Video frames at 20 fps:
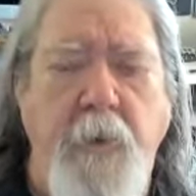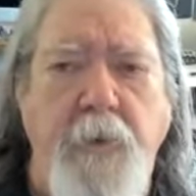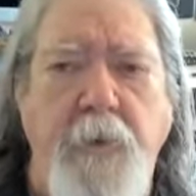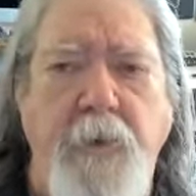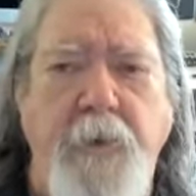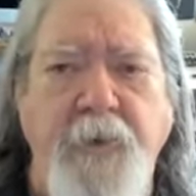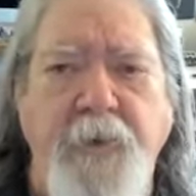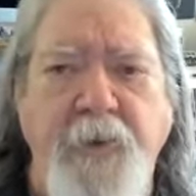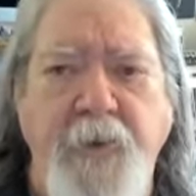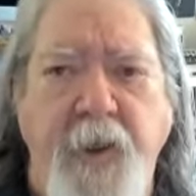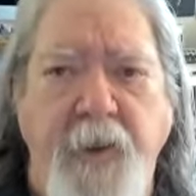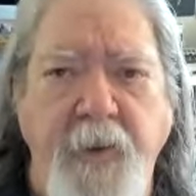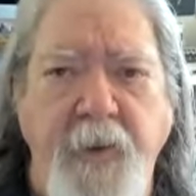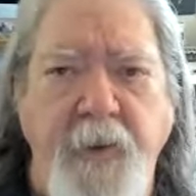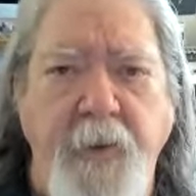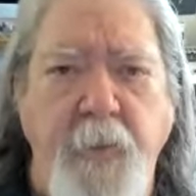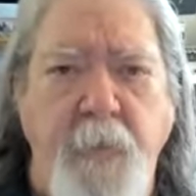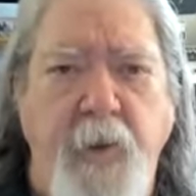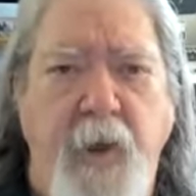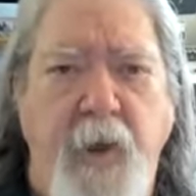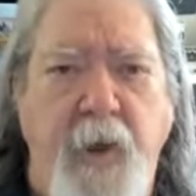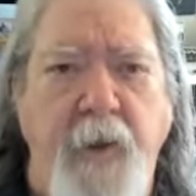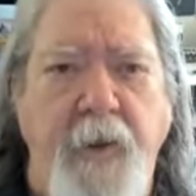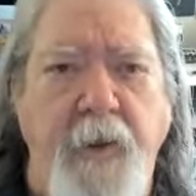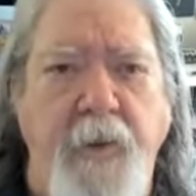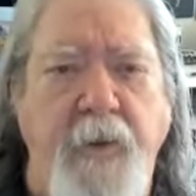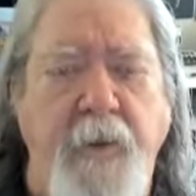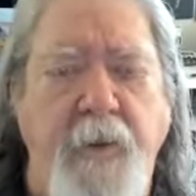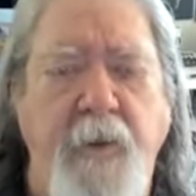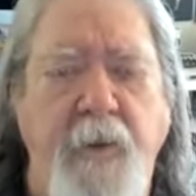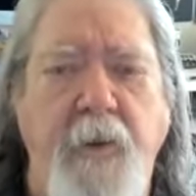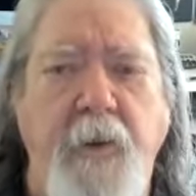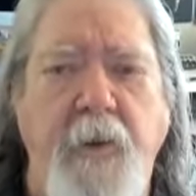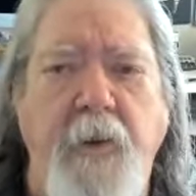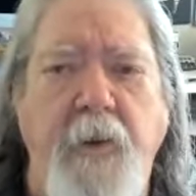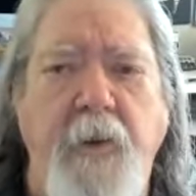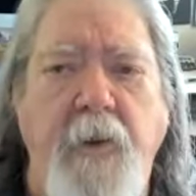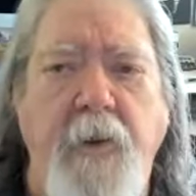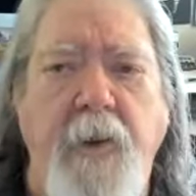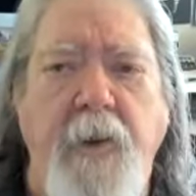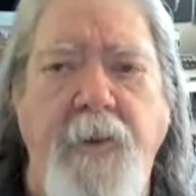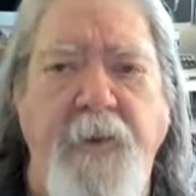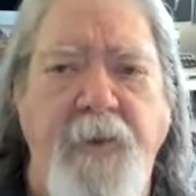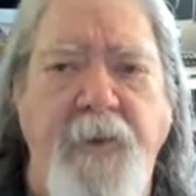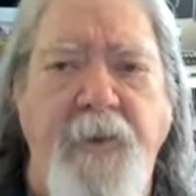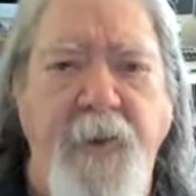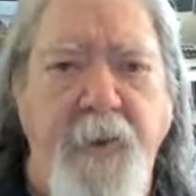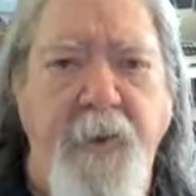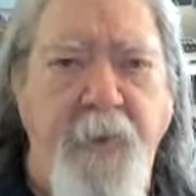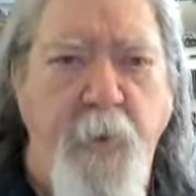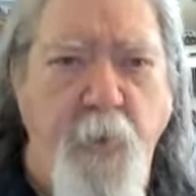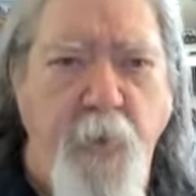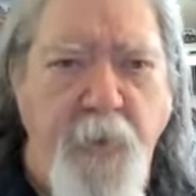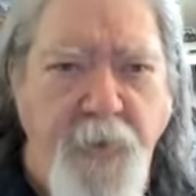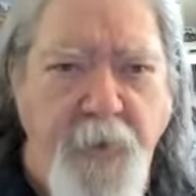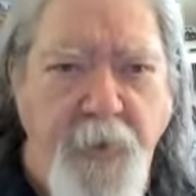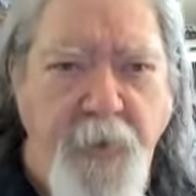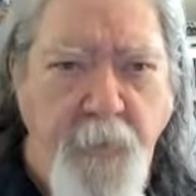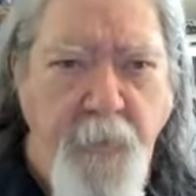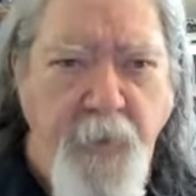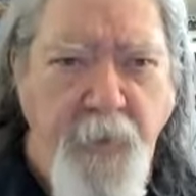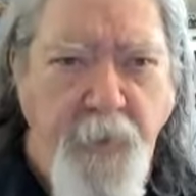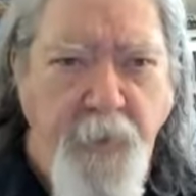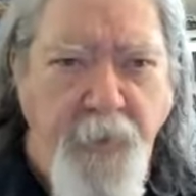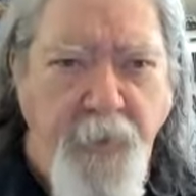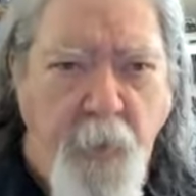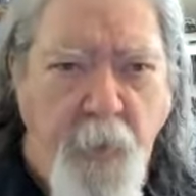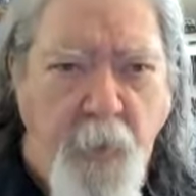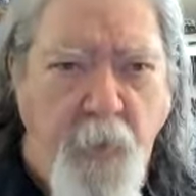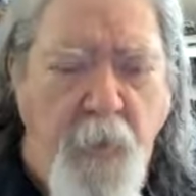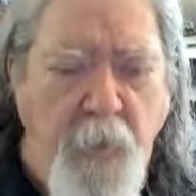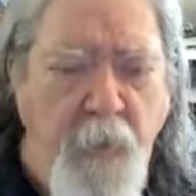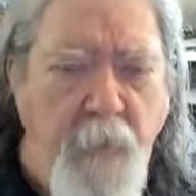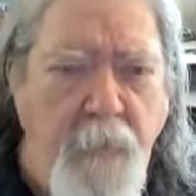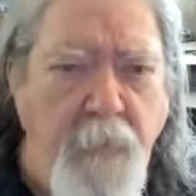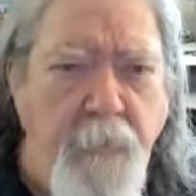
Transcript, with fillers: to study the mind, and to seek the wisdom of the soul.